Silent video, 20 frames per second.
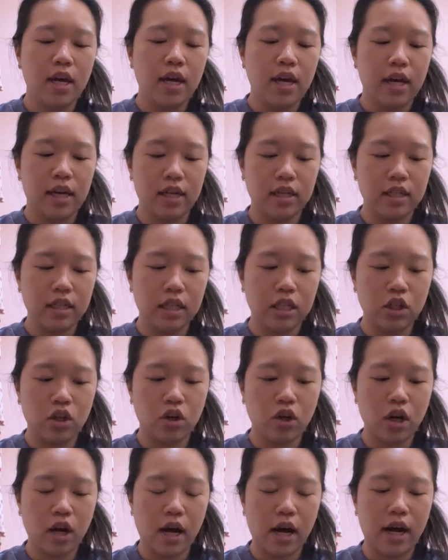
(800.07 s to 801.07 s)
In
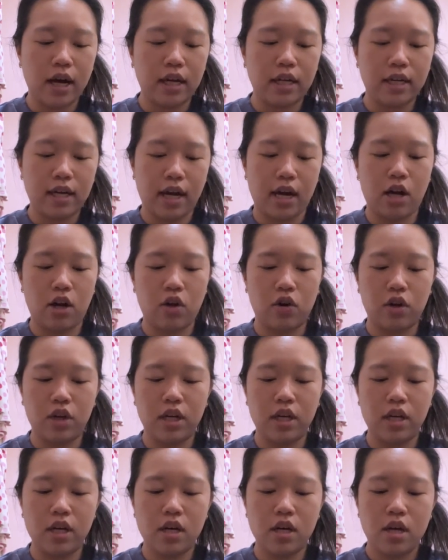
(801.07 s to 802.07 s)
here, I
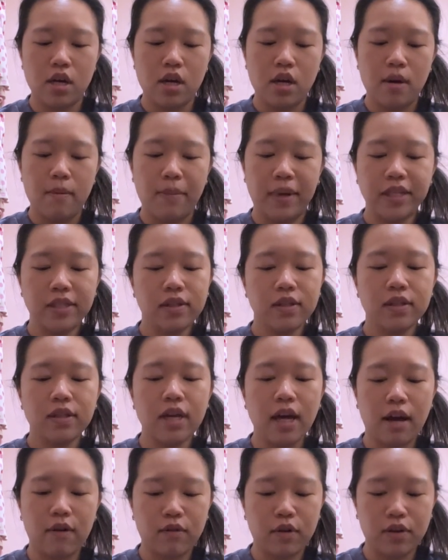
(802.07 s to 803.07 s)
carry basically
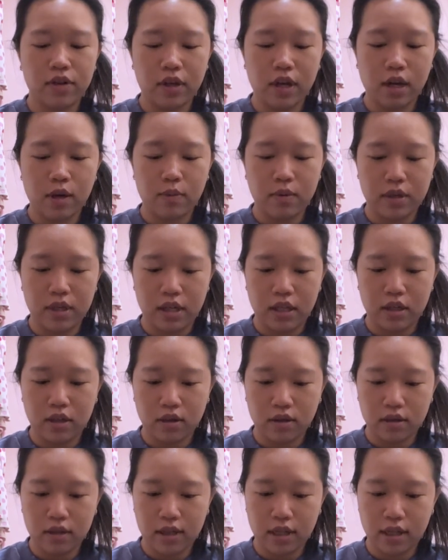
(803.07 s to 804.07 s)
everything I would need on
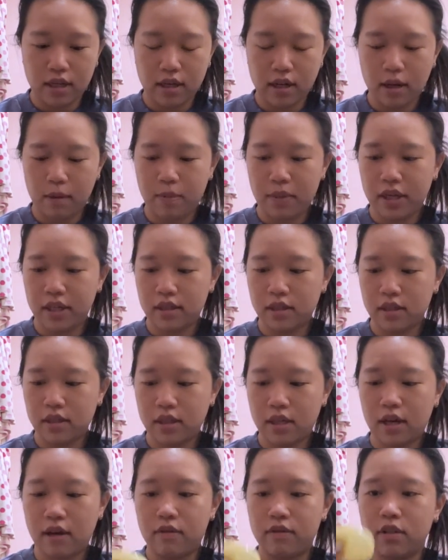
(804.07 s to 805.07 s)
a day-to-day -day basis.
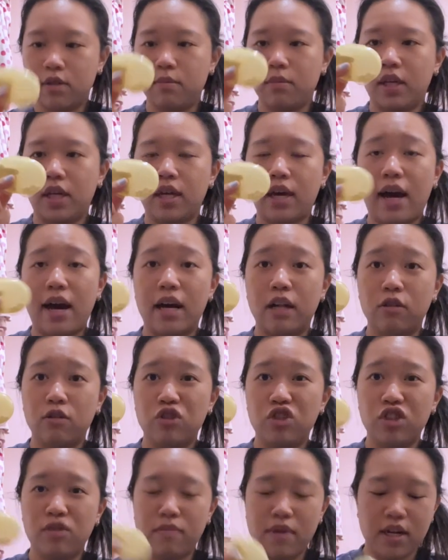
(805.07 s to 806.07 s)
I have some like
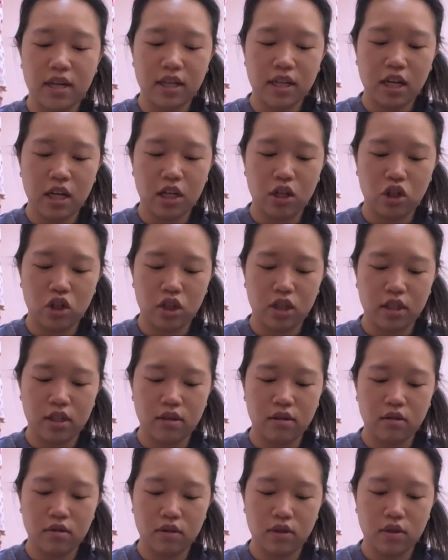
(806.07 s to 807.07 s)
allergy
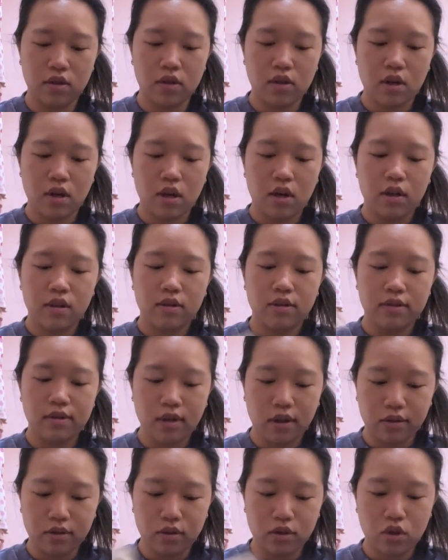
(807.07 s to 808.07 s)
medications,
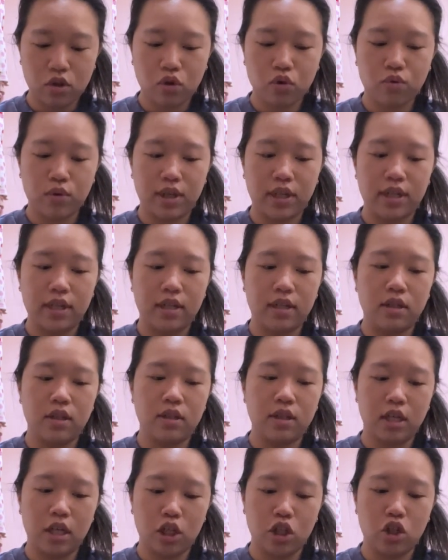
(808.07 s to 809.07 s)
sunscreen,
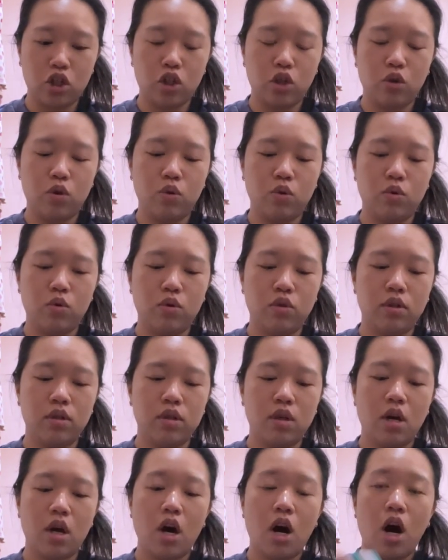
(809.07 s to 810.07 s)
tissues,
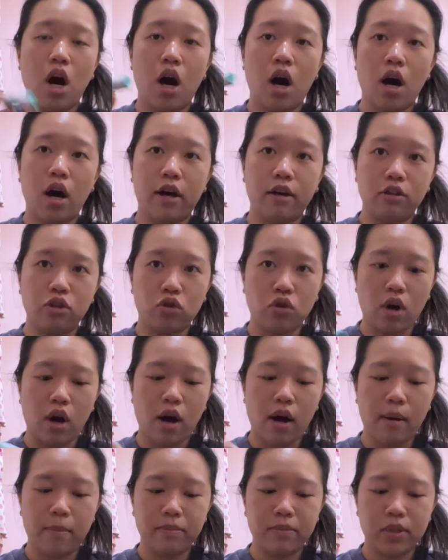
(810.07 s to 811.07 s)
eye
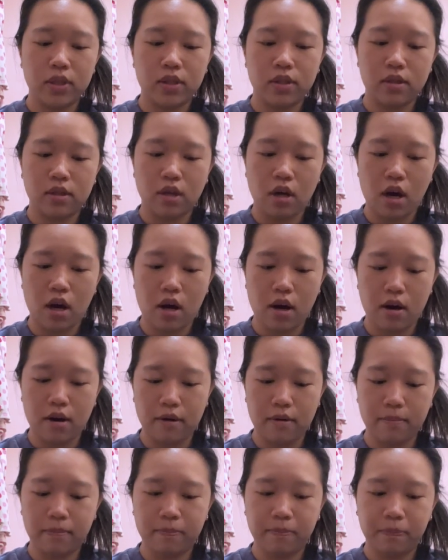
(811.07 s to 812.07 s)
drops,
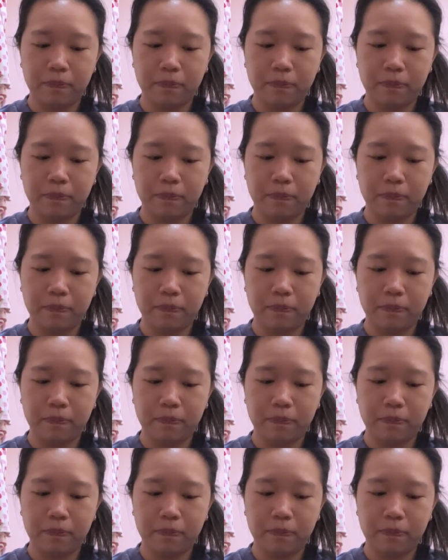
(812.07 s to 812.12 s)
um,